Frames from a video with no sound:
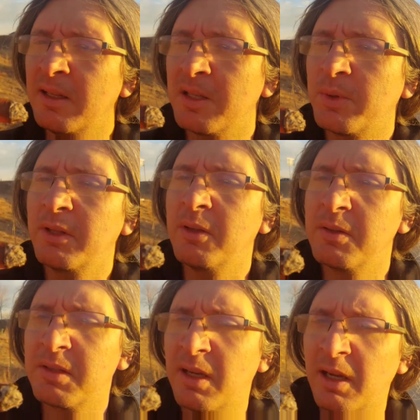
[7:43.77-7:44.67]
It's one of
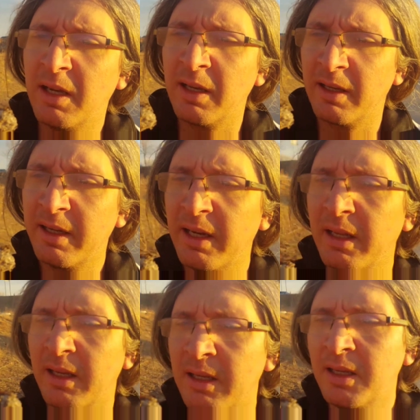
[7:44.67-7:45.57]
those kind
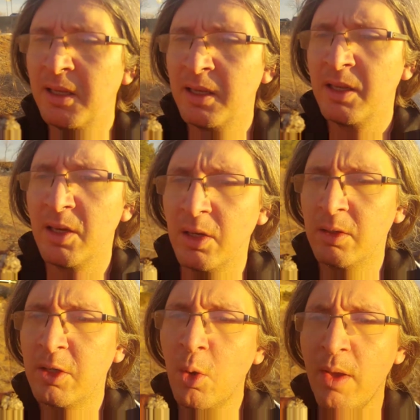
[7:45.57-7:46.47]
of
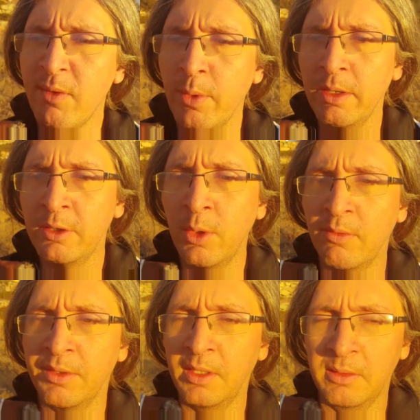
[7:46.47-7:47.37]
go everywhere, do
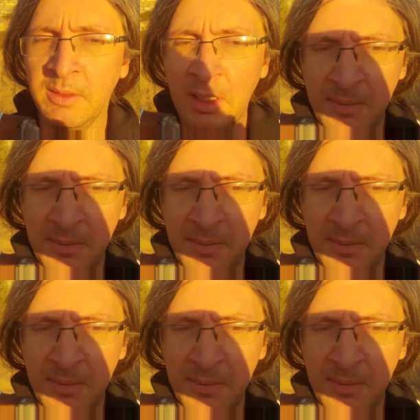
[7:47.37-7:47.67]
everything.